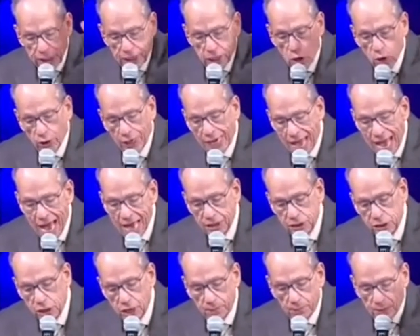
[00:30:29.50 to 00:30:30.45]
boils,
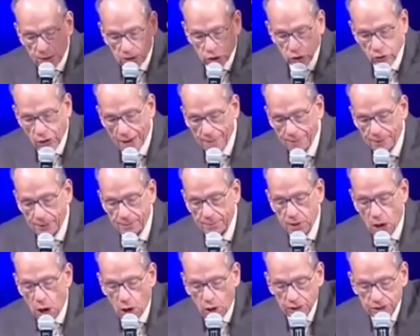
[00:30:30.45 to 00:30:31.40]
said, the Lord
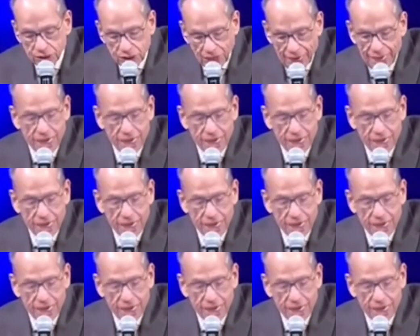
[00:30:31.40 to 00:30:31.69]
giveth